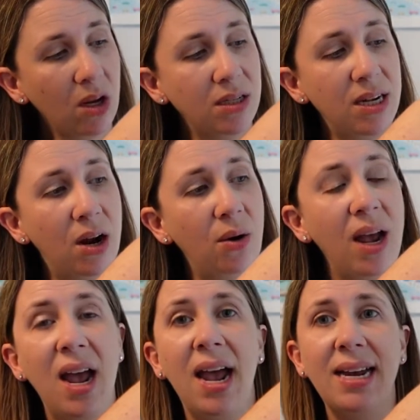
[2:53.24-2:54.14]
So
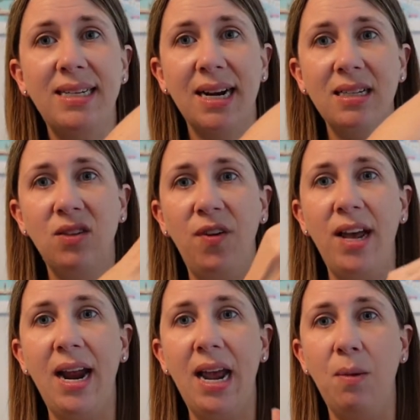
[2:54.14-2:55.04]
it does
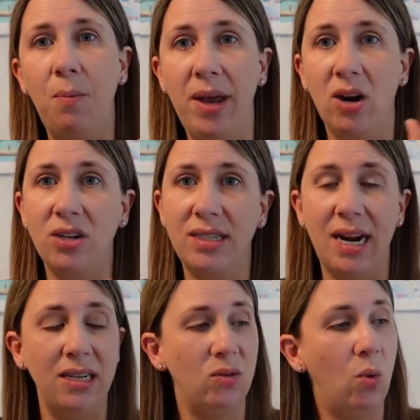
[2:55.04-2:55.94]
fit a bigger
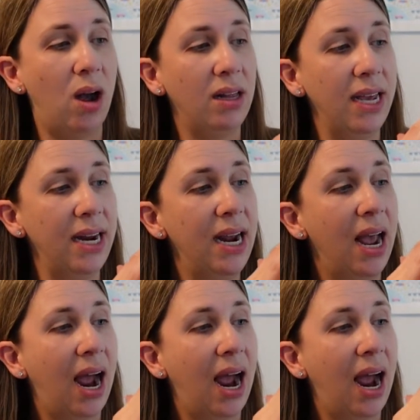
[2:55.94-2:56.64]
size wallet.